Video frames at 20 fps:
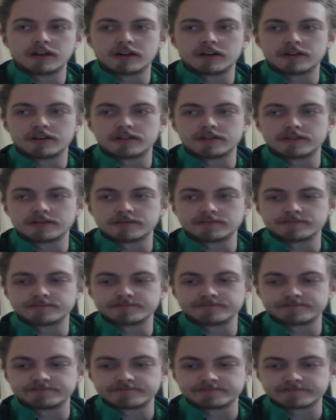
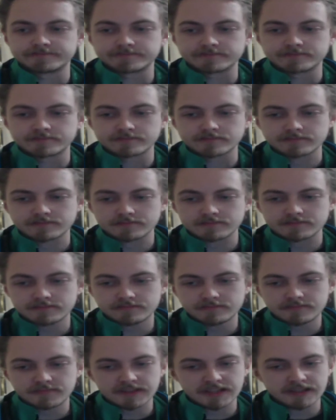um,
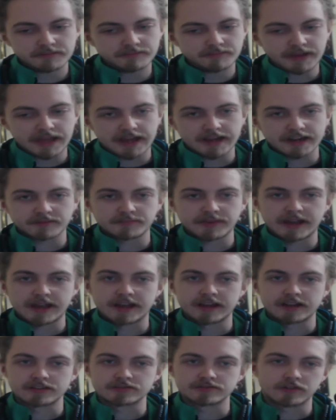
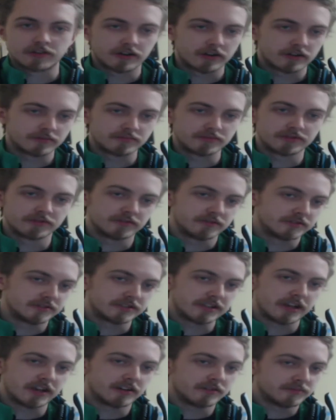backpacks, armors,
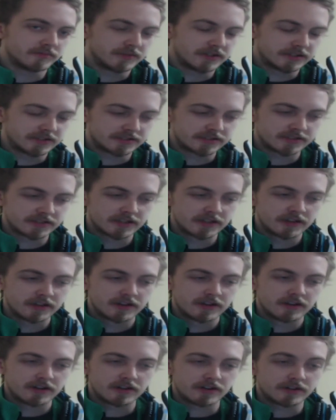helmets
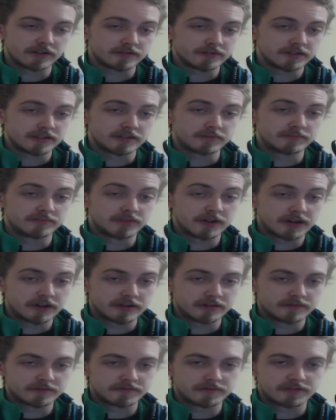all the
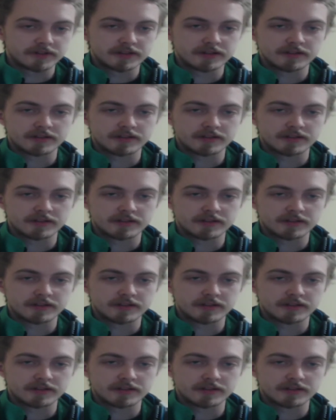above.